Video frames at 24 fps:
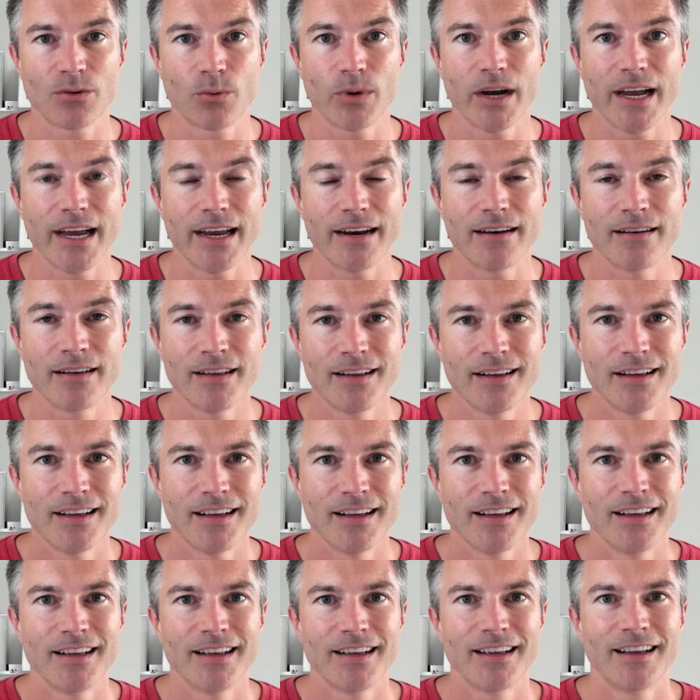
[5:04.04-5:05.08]
weight?
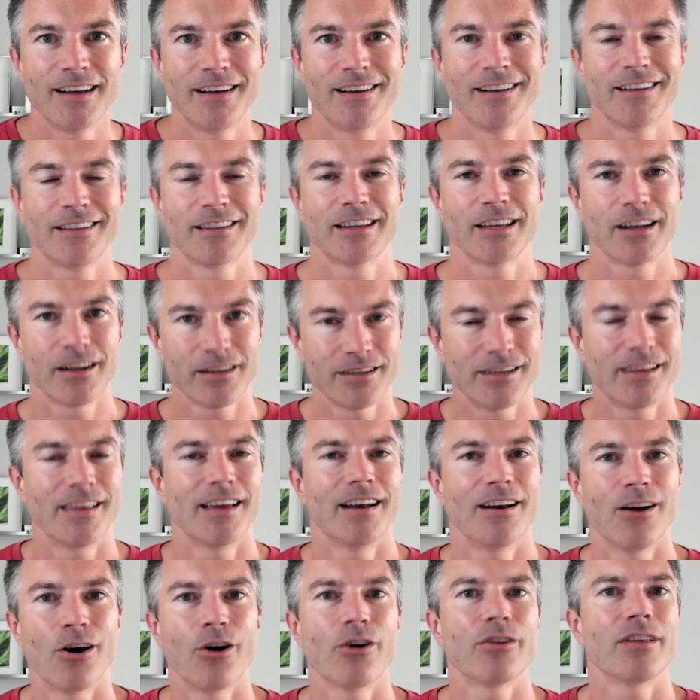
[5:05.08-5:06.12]
Little do they
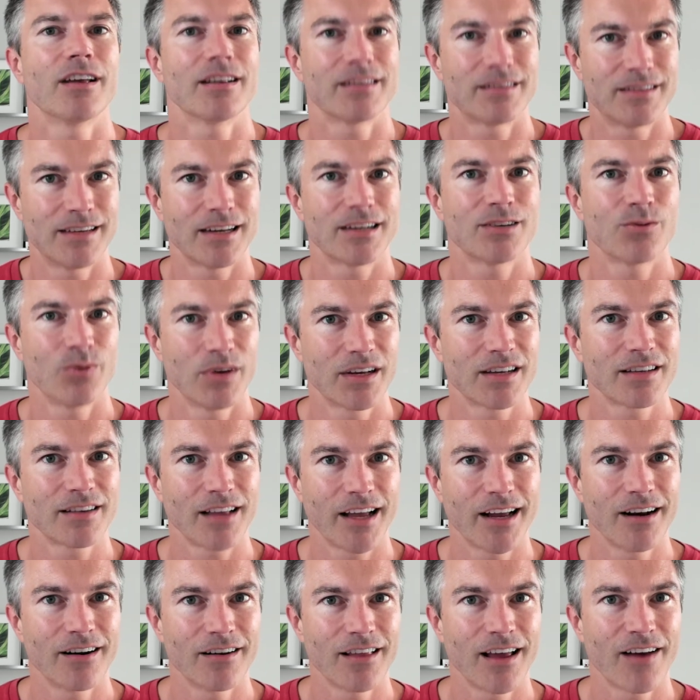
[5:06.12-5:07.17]
know that 6 weeks
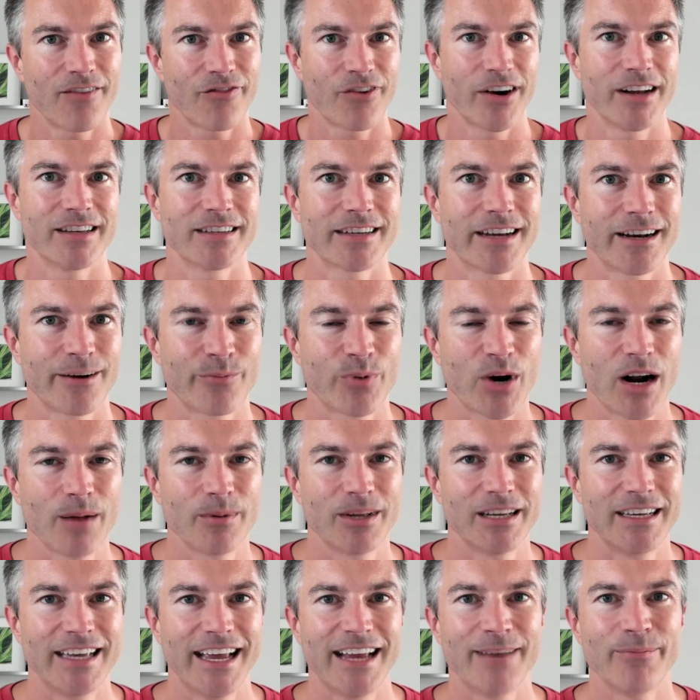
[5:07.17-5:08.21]
later that friend's going to
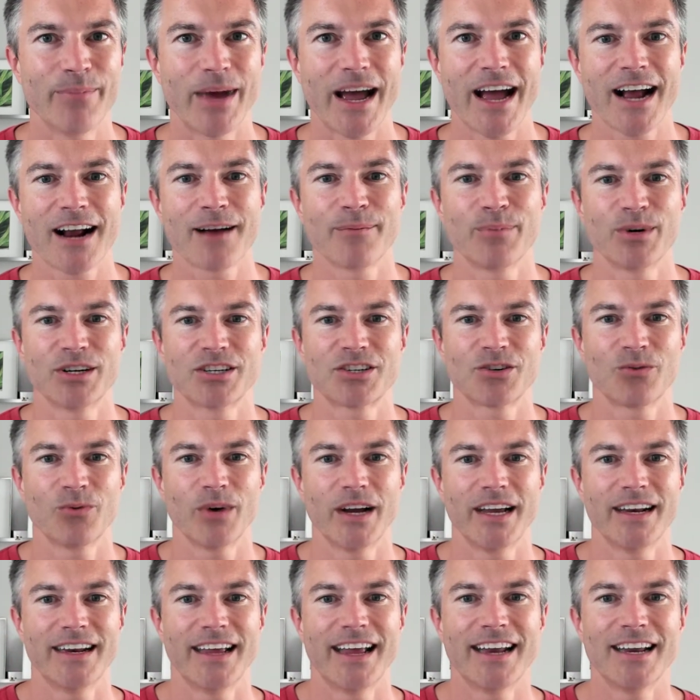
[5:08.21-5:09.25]
probably gain back a bunch of
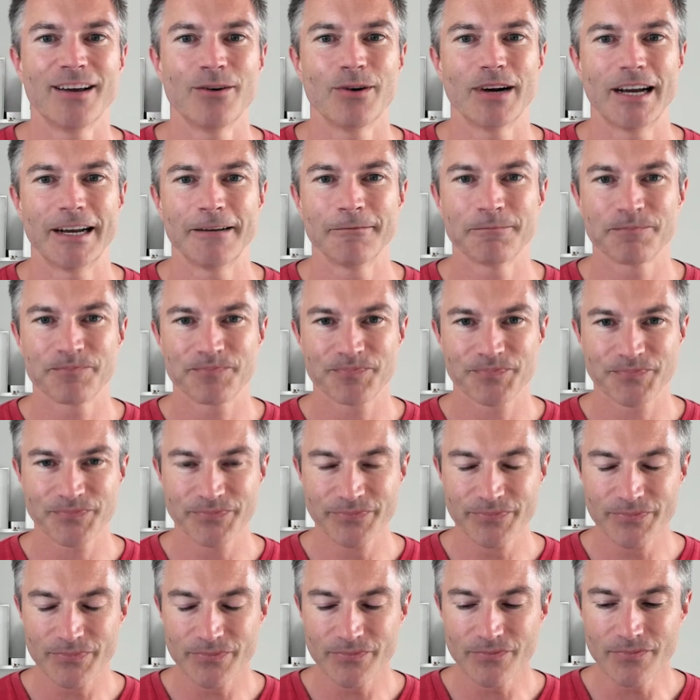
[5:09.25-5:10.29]
weight anyway.
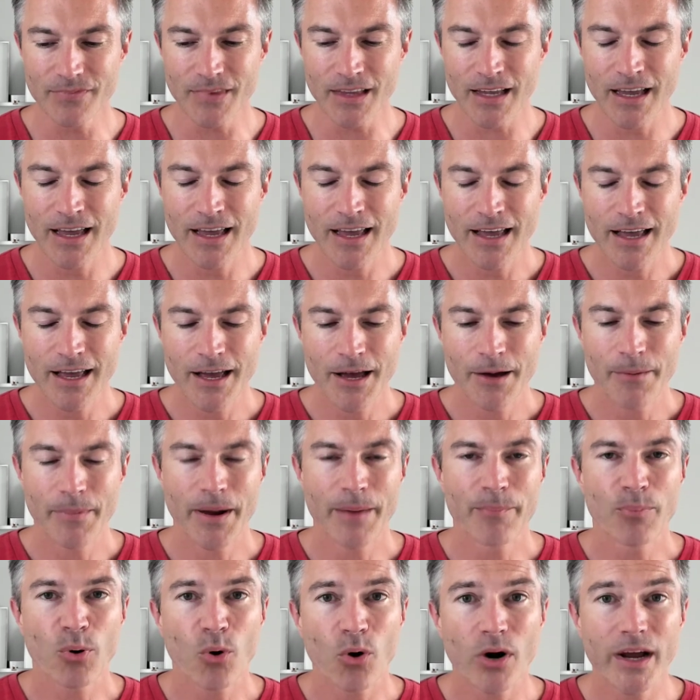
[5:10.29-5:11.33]
My
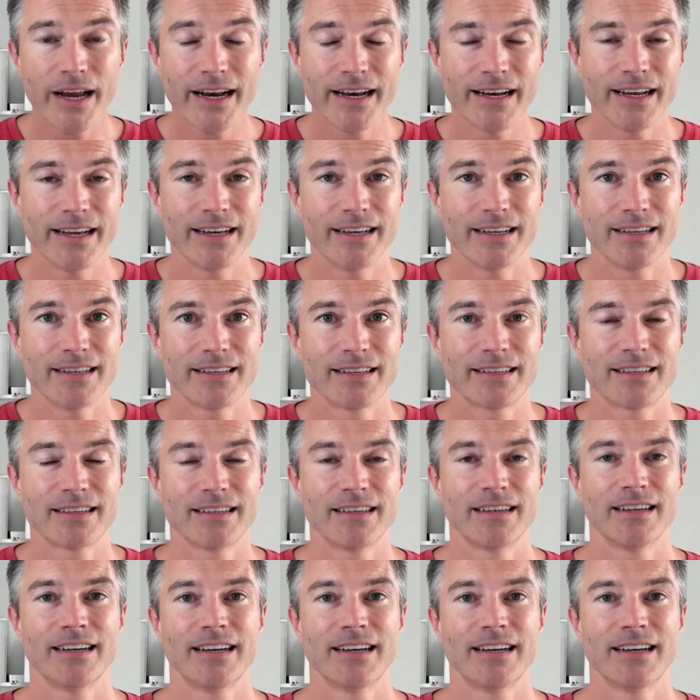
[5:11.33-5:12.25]
point is,